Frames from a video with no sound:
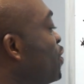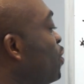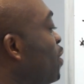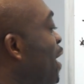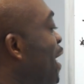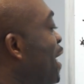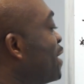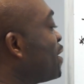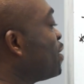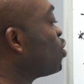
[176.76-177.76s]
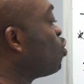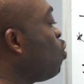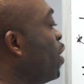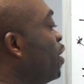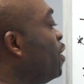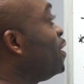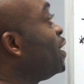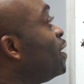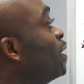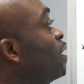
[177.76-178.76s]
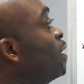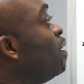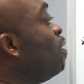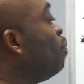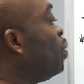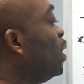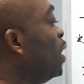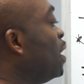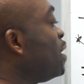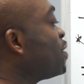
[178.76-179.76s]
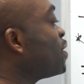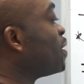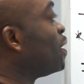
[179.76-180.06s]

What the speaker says: you x squared plus